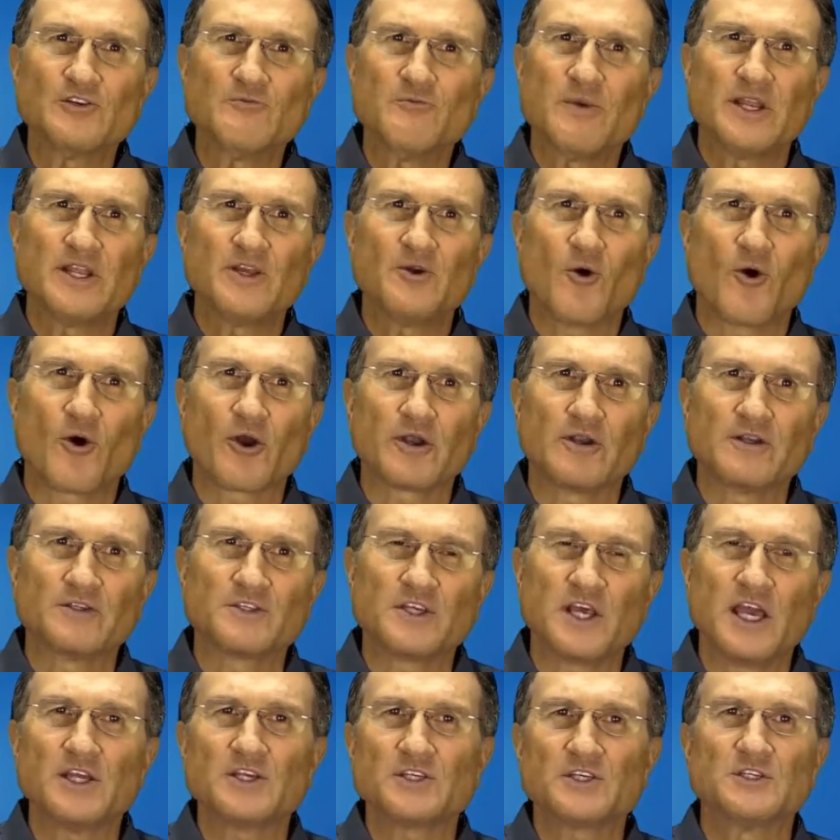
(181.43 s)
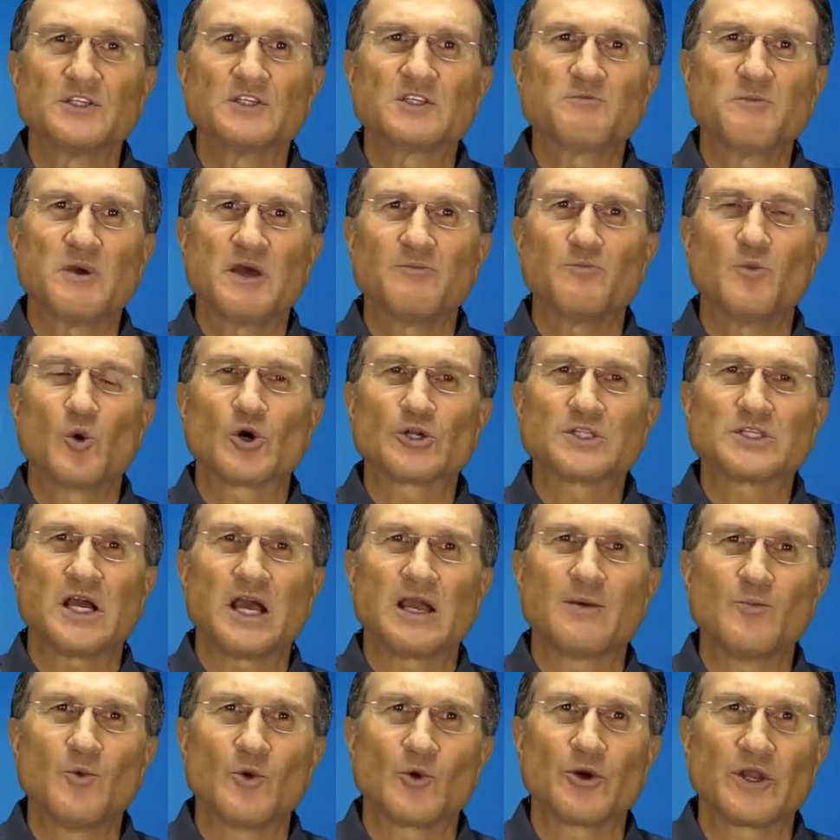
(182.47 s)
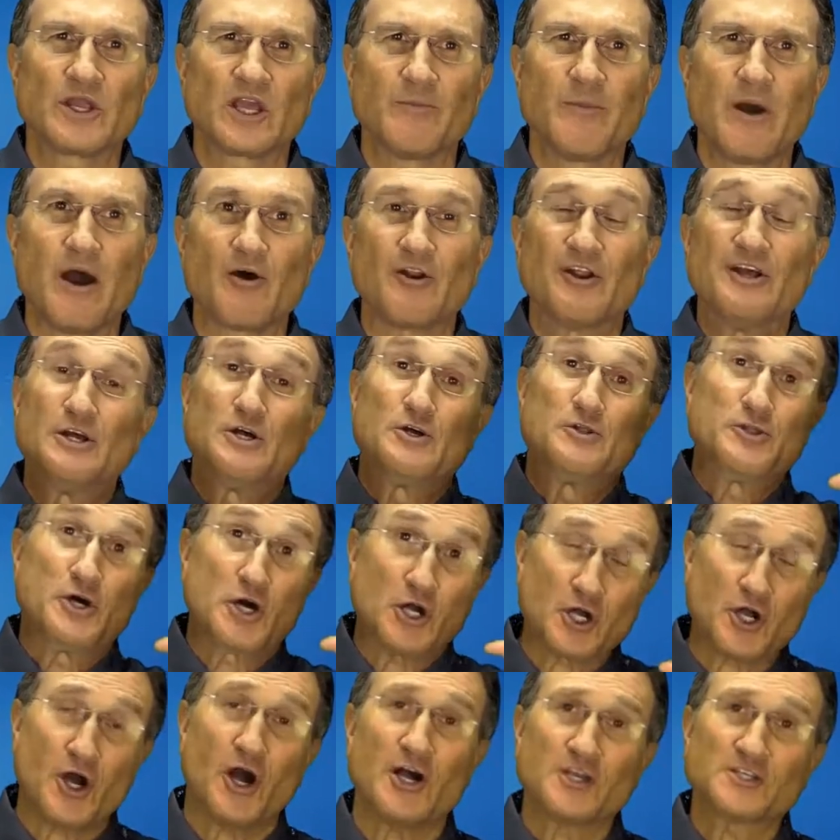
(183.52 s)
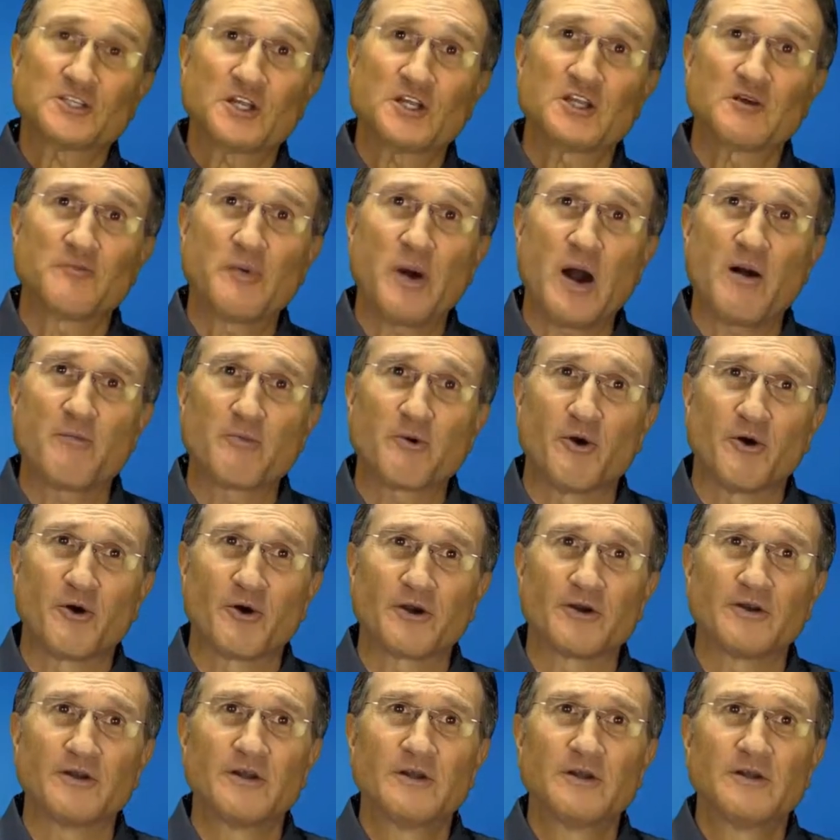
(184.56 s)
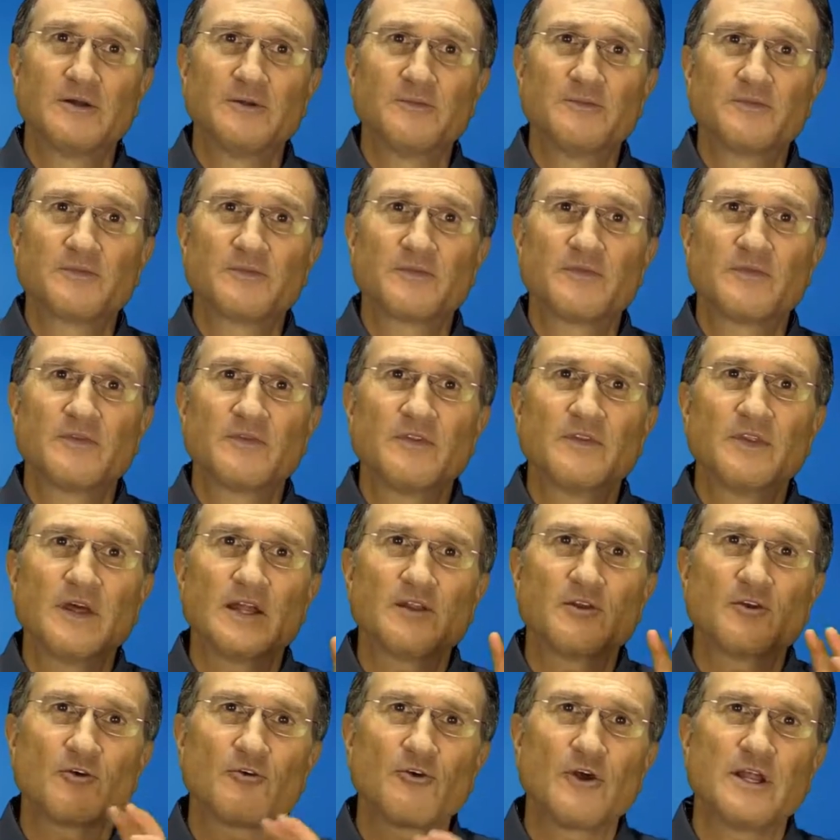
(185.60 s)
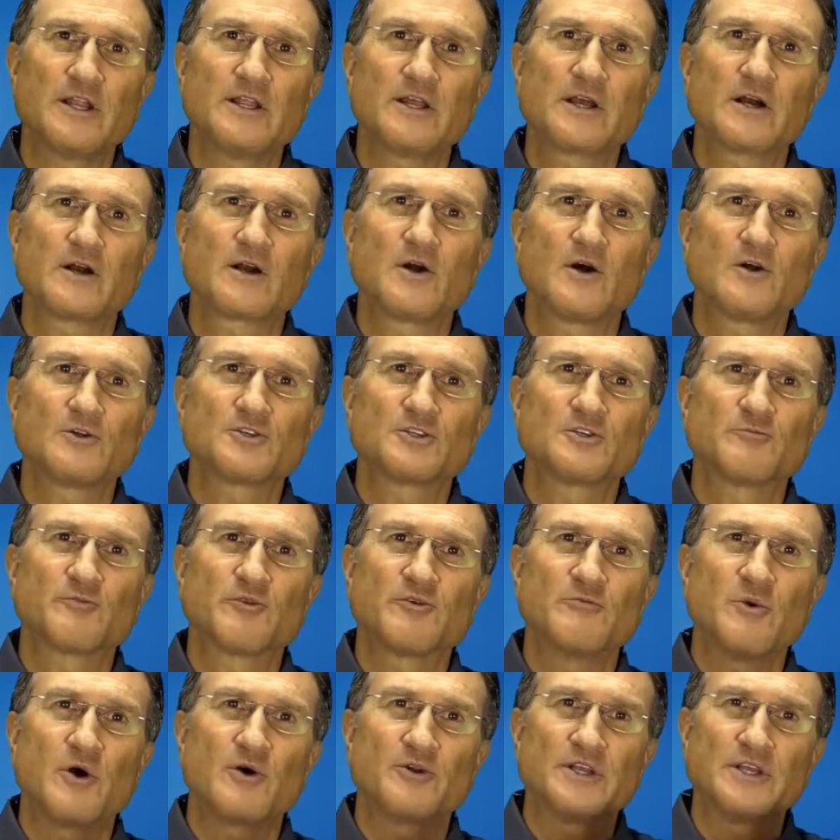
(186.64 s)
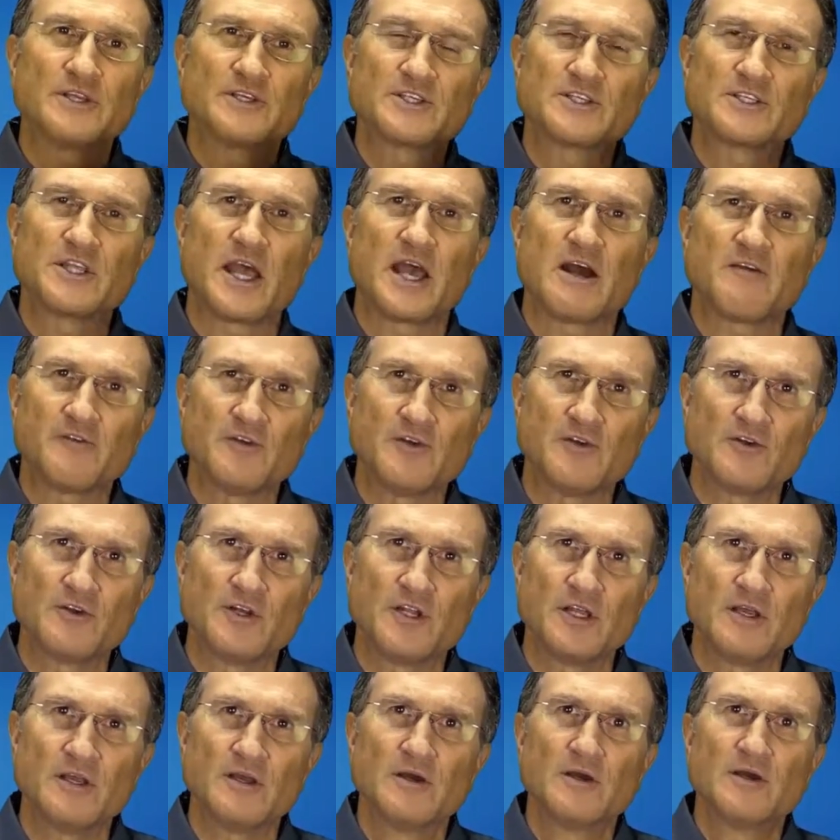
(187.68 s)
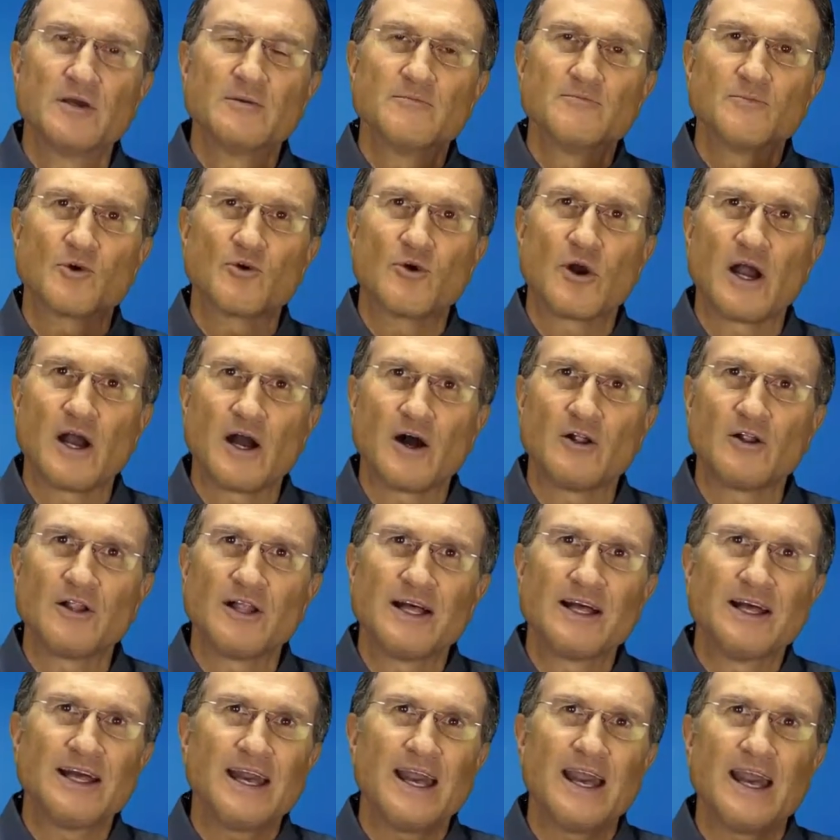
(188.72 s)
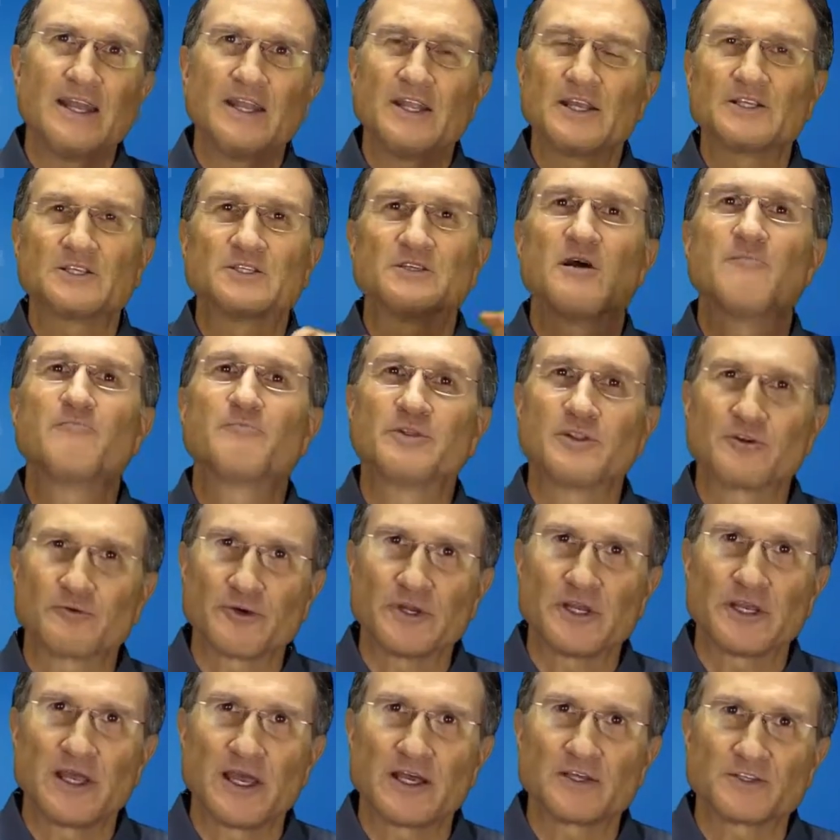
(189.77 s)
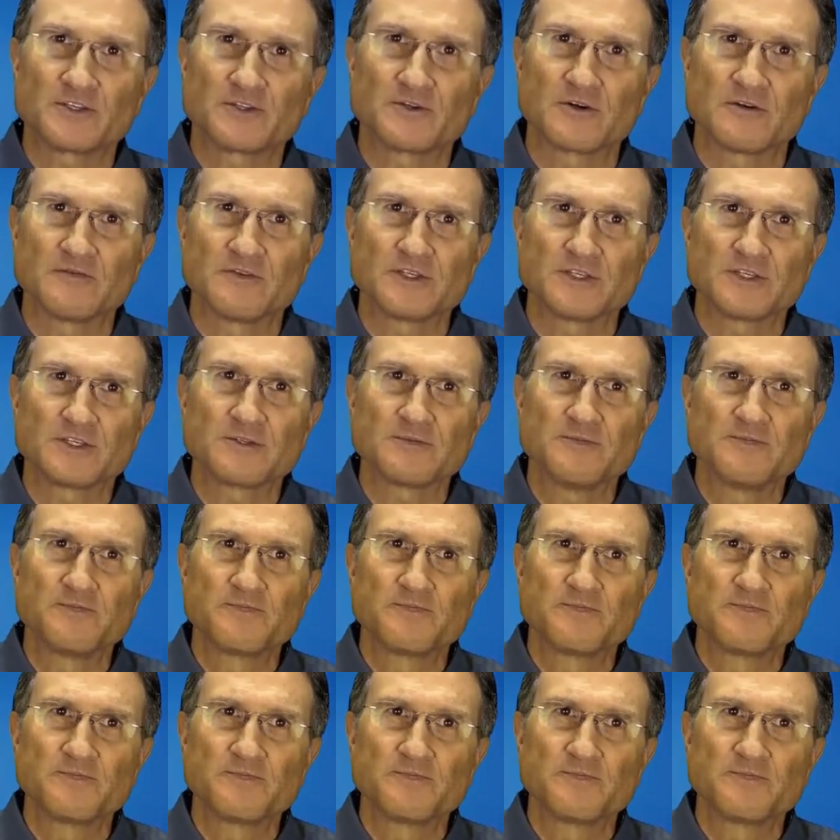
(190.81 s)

many organizations spend more time worrying about the cost of the popcorn than creating a culture promoting staff unity, morale, and exemplary guest service.